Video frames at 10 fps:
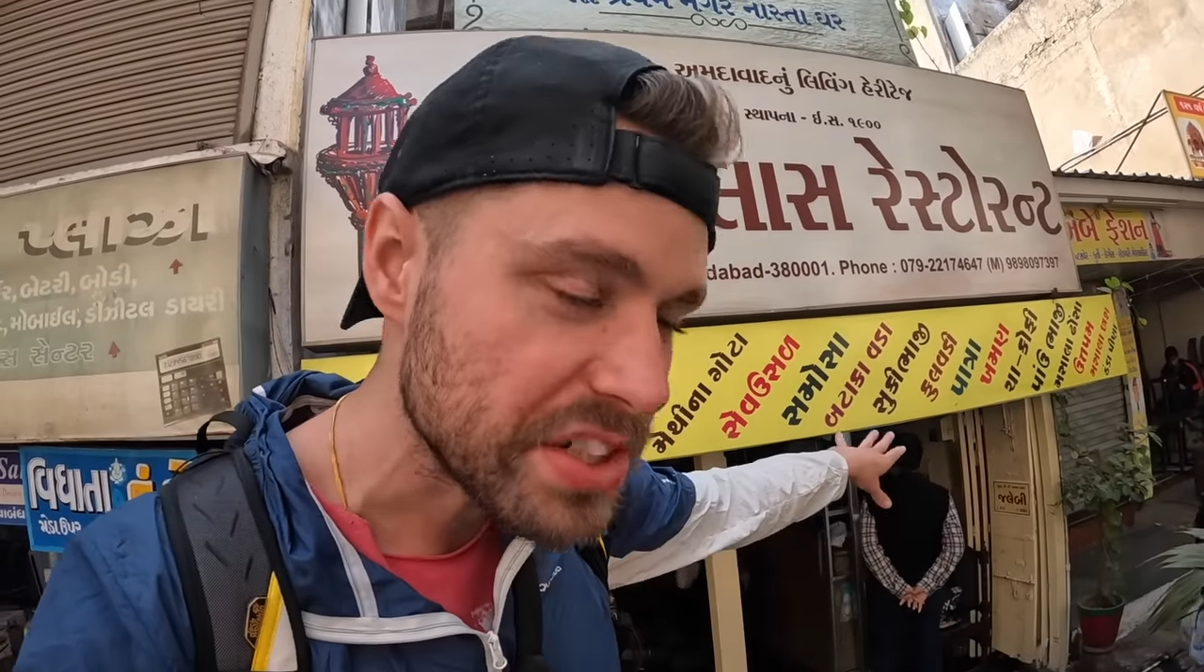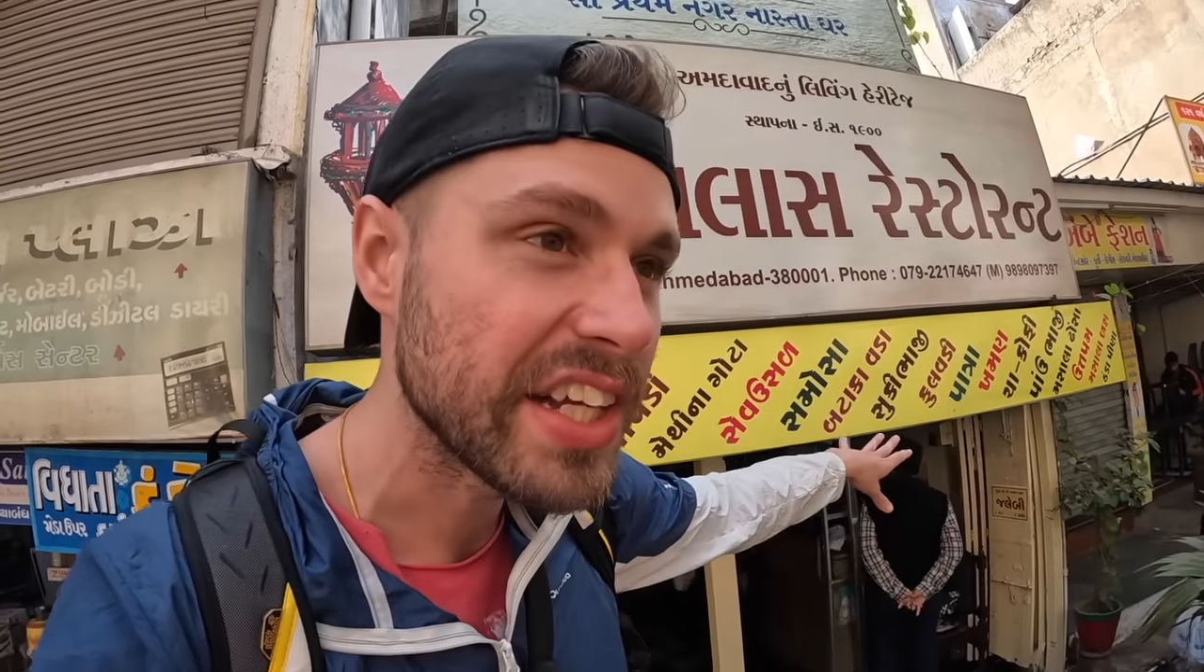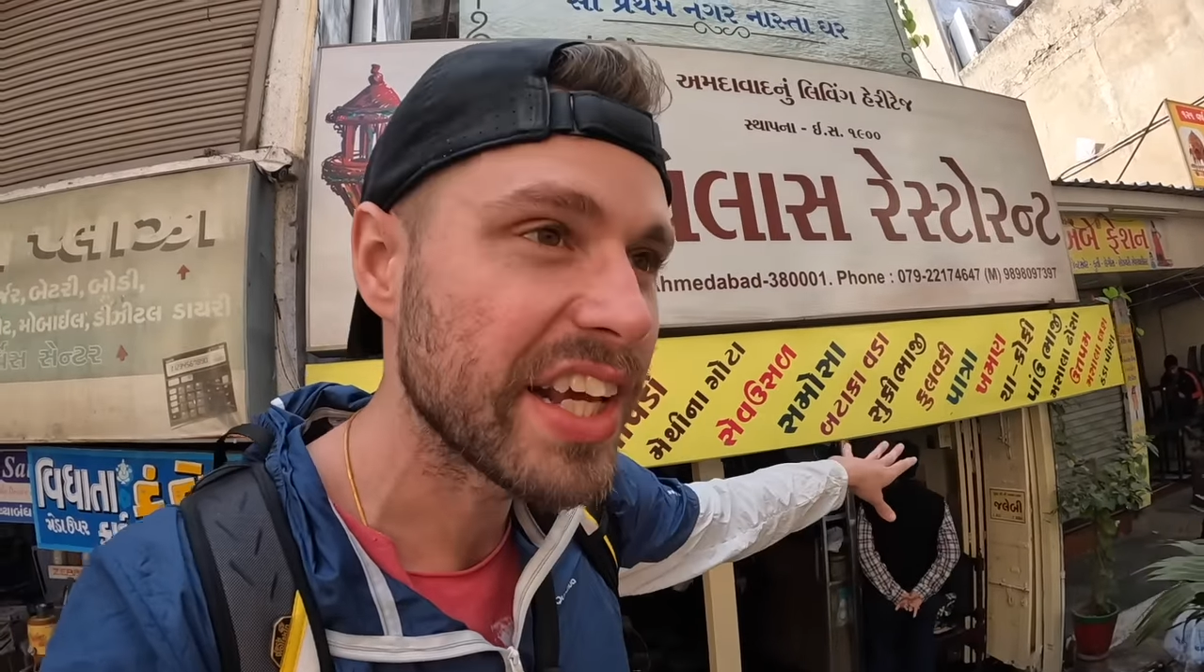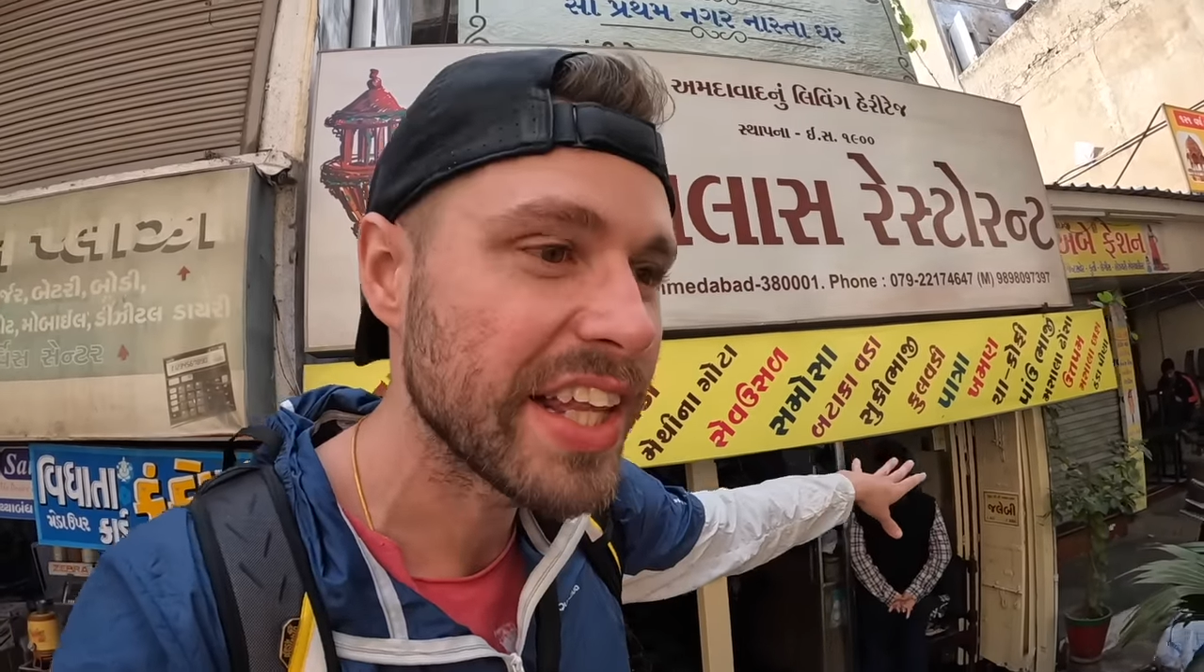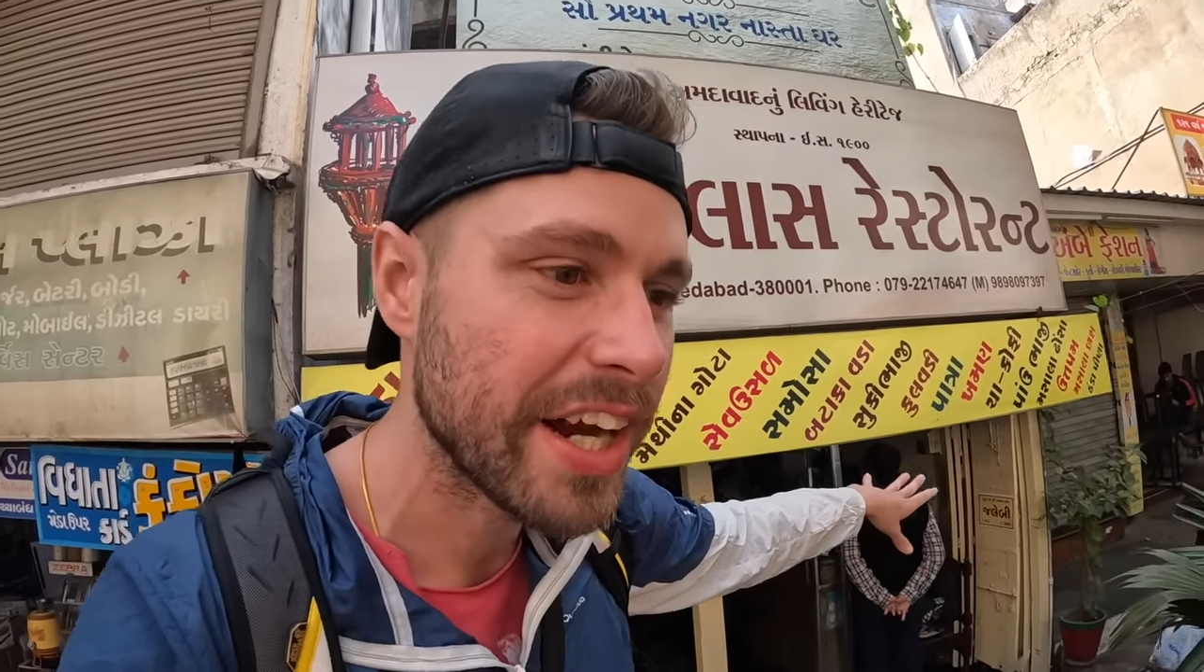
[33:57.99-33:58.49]

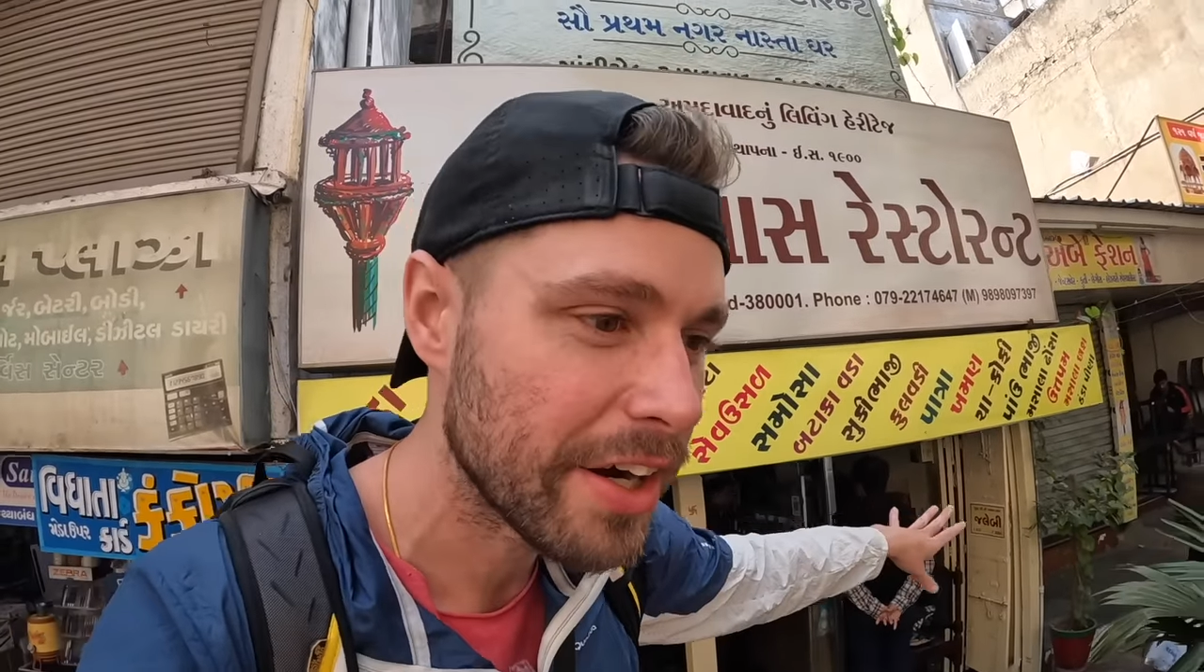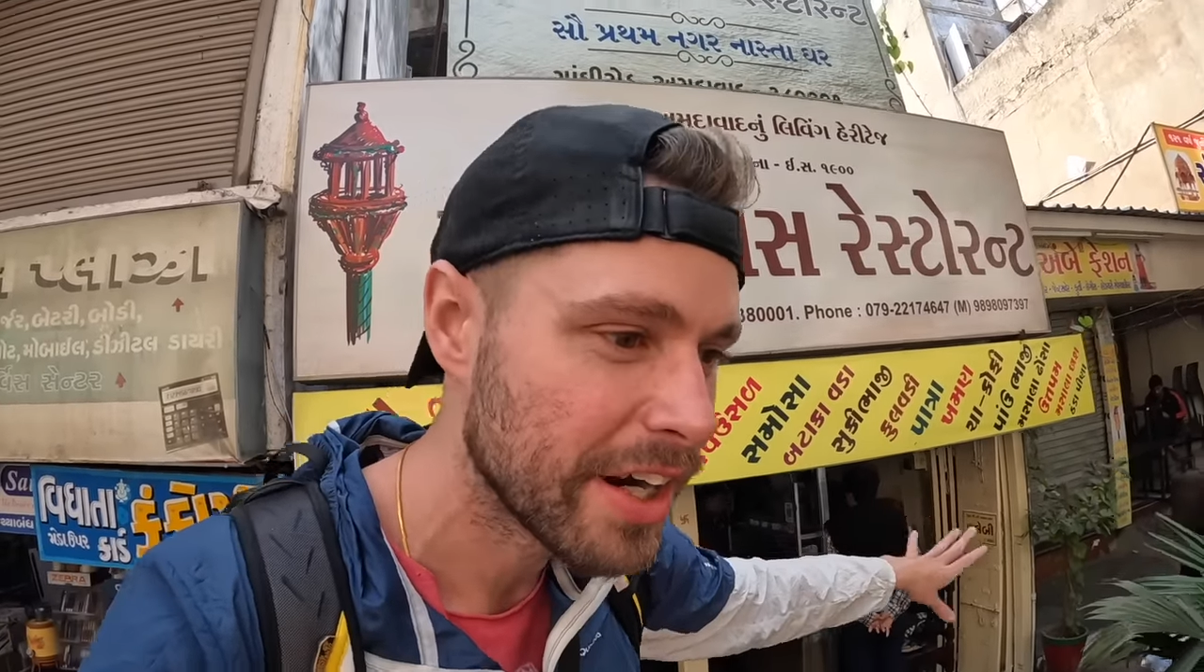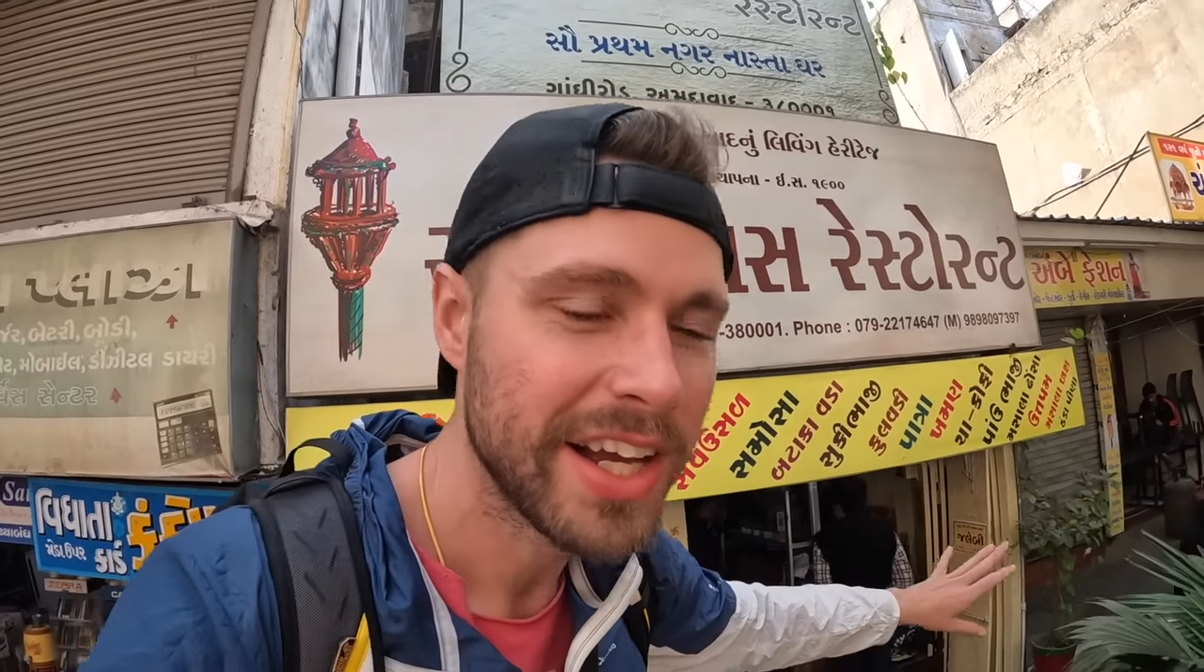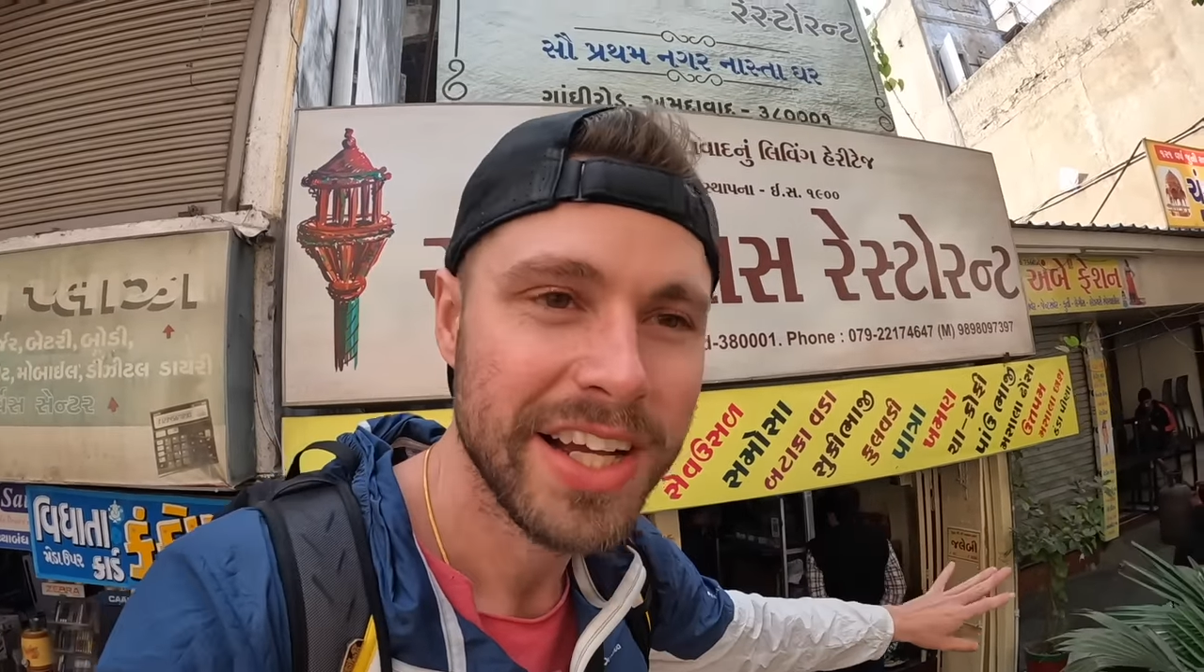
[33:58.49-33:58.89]
eating in there.